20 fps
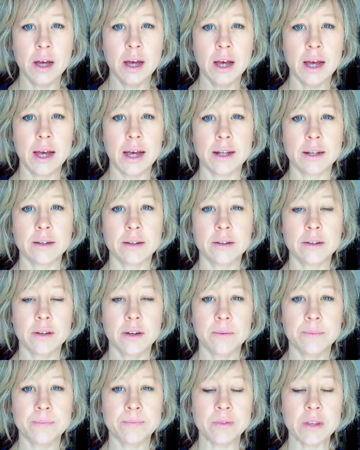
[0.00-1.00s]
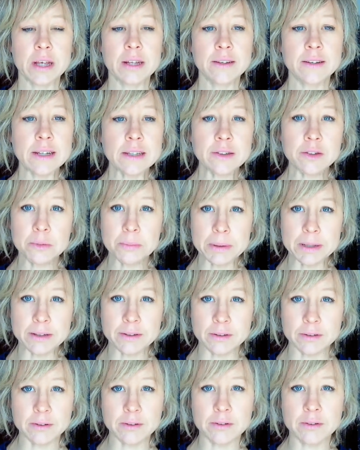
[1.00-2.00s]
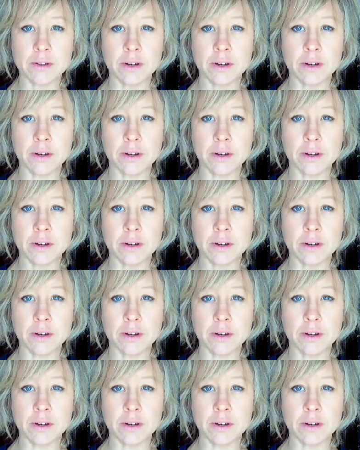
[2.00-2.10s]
and these mittens,